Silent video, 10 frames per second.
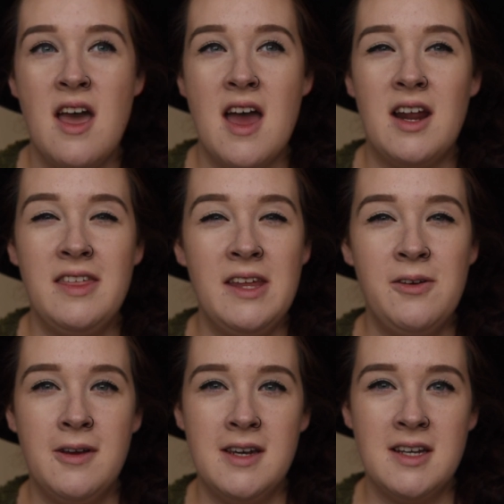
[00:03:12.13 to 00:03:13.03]
and I think
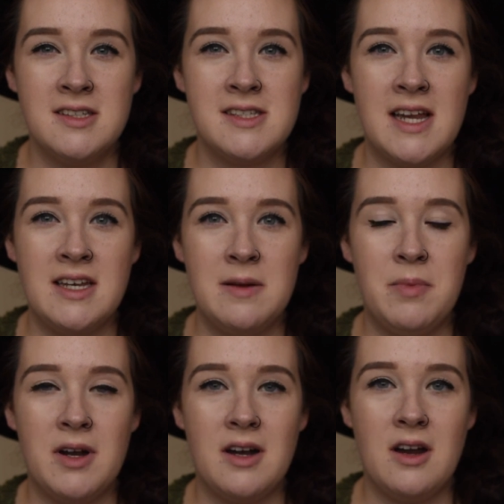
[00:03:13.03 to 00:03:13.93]
you can extend it,
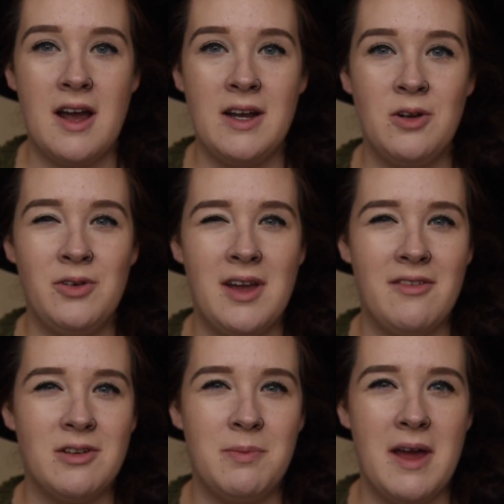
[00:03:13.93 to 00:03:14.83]
but I know you
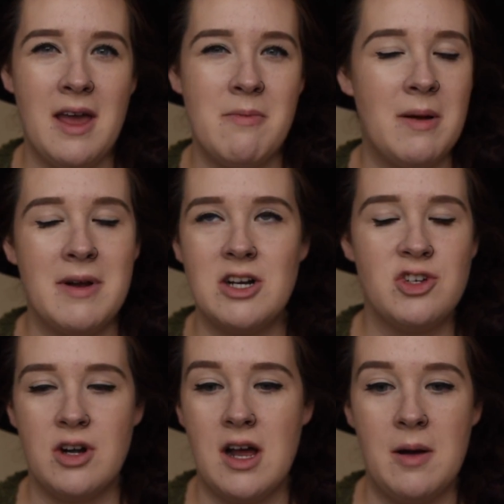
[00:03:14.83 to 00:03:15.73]
have to pay, but I'm not
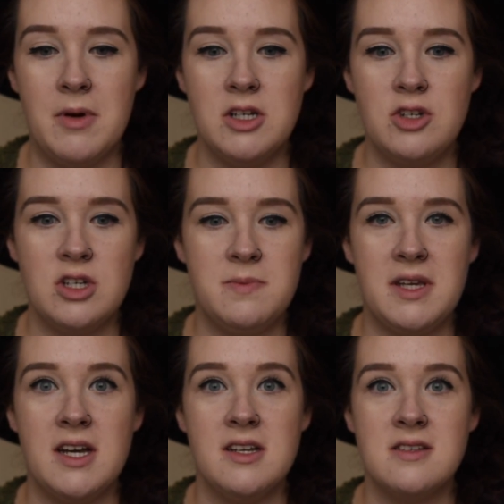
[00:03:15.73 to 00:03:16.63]
sure on how much, just
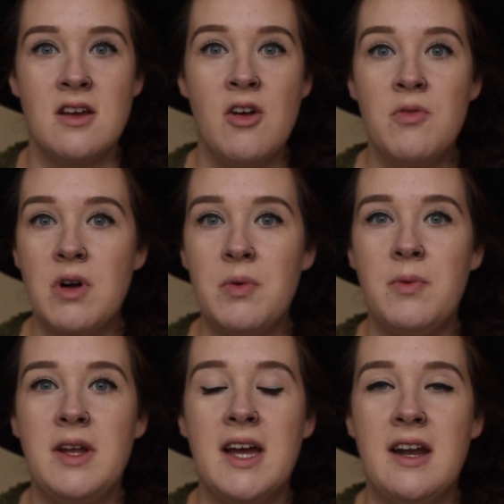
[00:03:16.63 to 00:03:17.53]
because right when
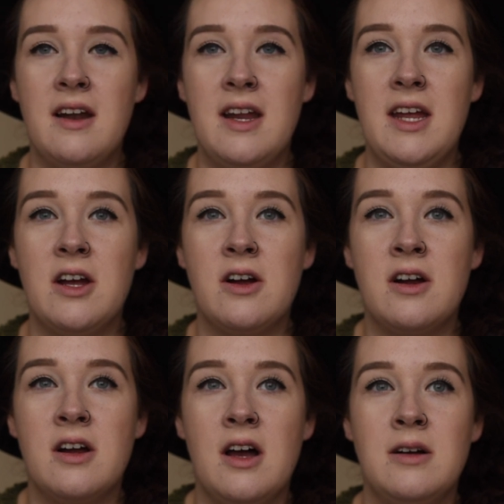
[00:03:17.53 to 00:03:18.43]
we got
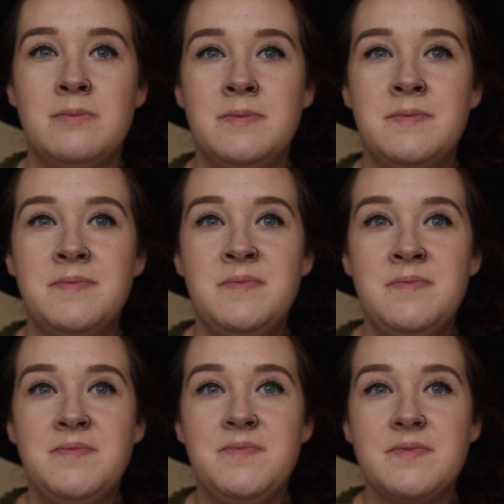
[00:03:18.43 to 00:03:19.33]
here,
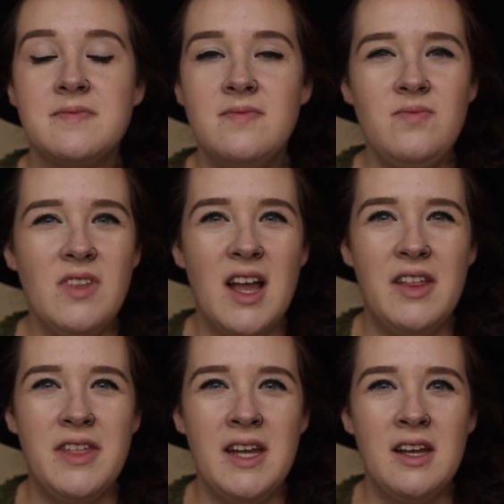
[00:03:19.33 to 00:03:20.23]
I
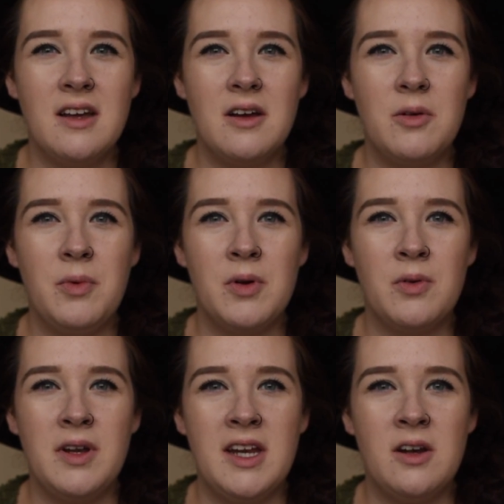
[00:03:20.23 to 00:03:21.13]
think we were
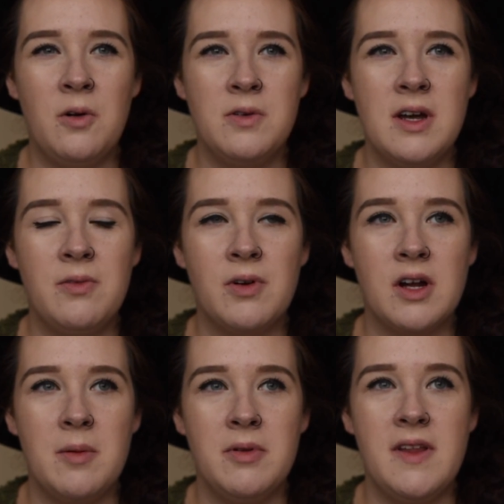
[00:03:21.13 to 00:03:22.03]
only in a hotel for a
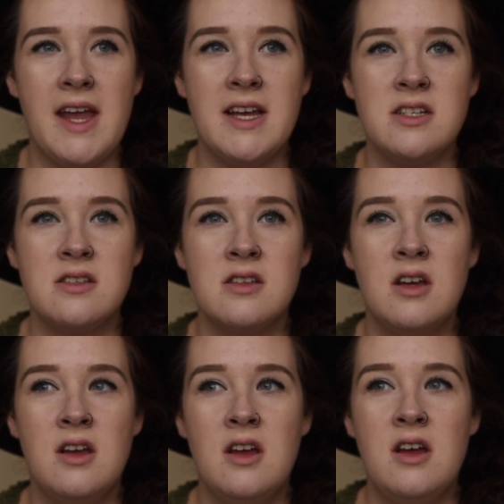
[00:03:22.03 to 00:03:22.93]
couple days,
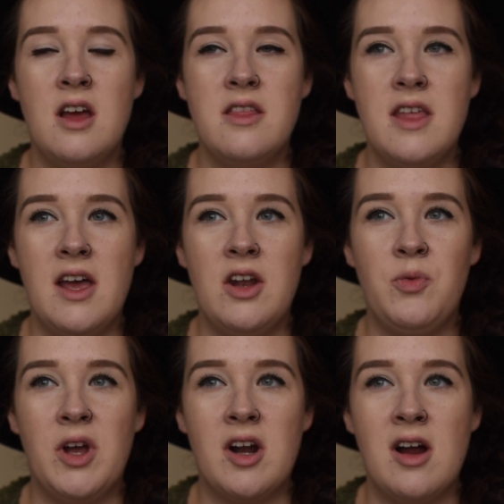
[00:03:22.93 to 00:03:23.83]
and
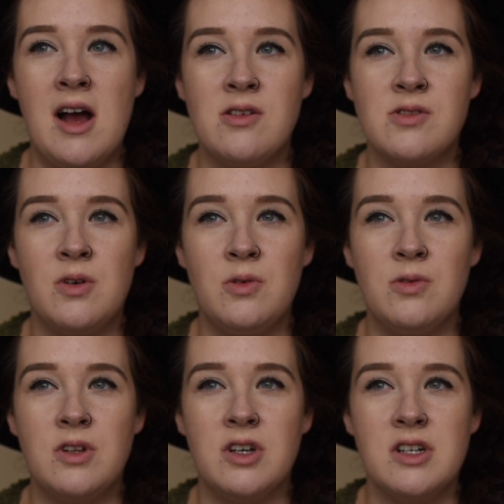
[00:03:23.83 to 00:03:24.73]
then we got our
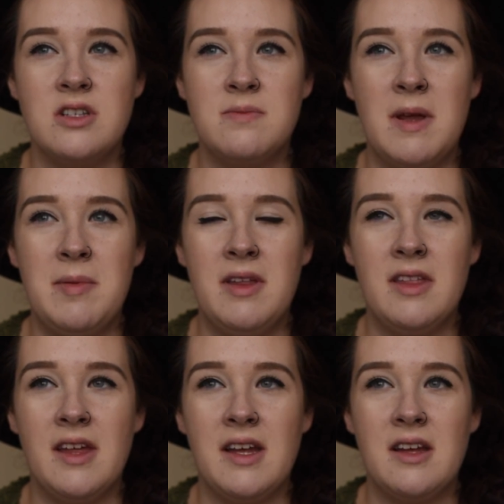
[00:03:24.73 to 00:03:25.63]
household goods
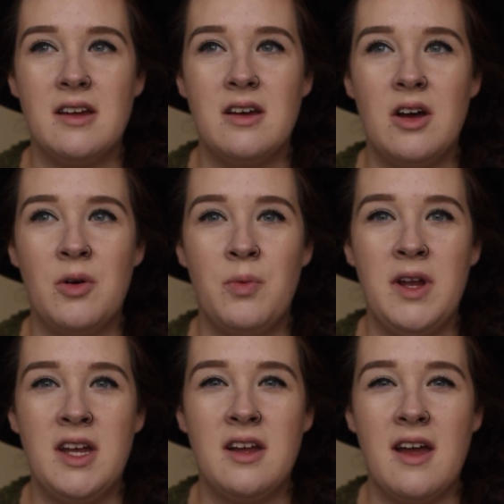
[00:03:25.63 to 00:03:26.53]
maybe like a
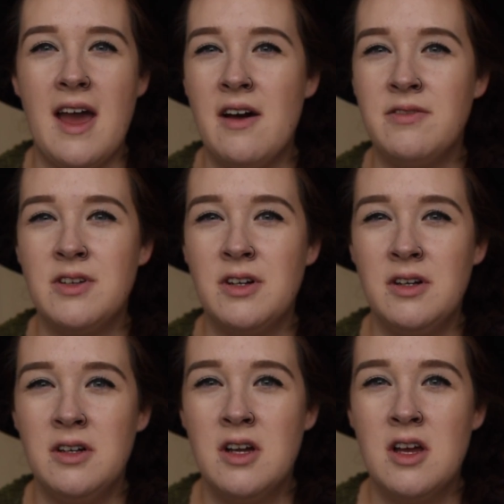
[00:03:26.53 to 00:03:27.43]
week after,